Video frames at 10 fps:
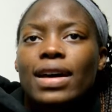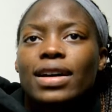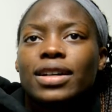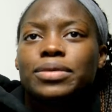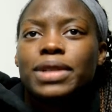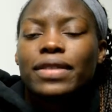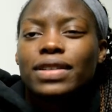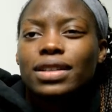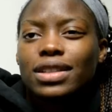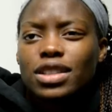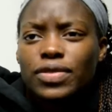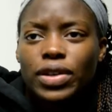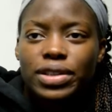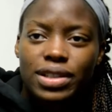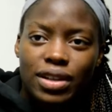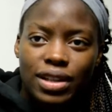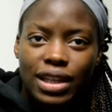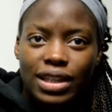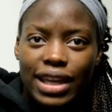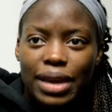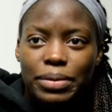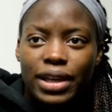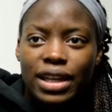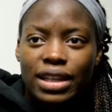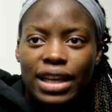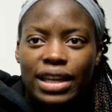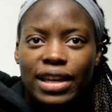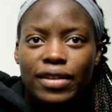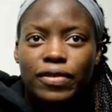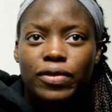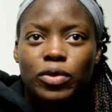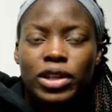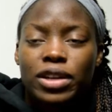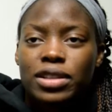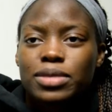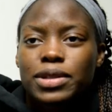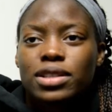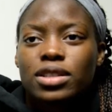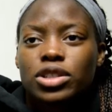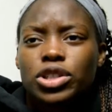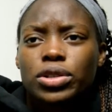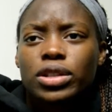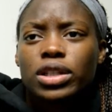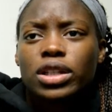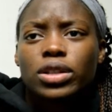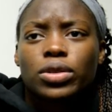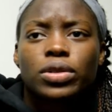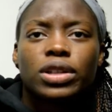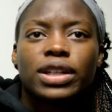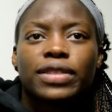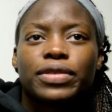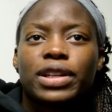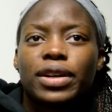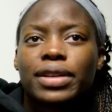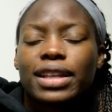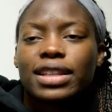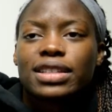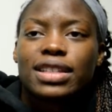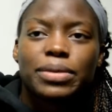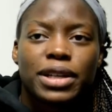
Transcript: Um, definitely just focusing on like the game plan, like if we know this person's a shooter or if we know like this team